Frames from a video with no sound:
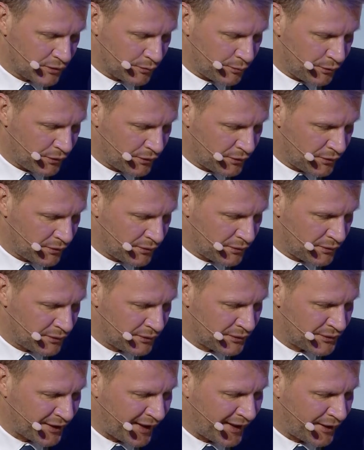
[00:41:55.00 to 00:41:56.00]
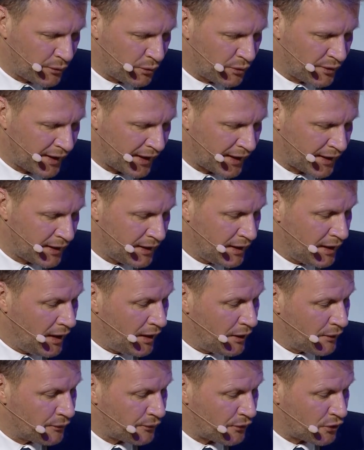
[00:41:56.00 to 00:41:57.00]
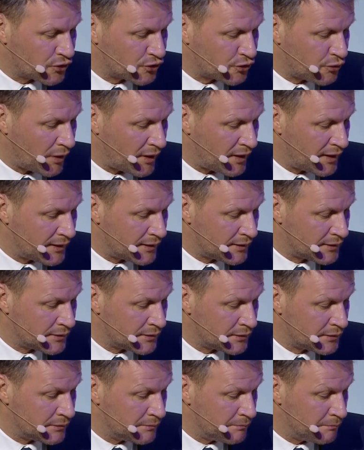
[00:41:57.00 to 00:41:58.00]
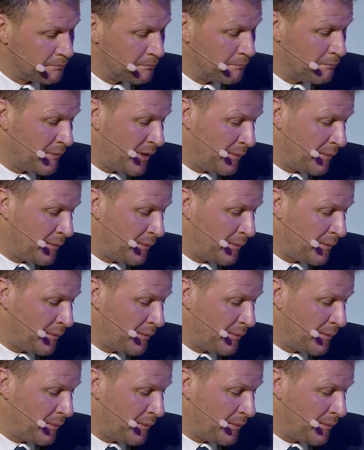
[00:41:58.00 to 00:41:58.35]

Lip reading: any lateness of our customers with the right to payment.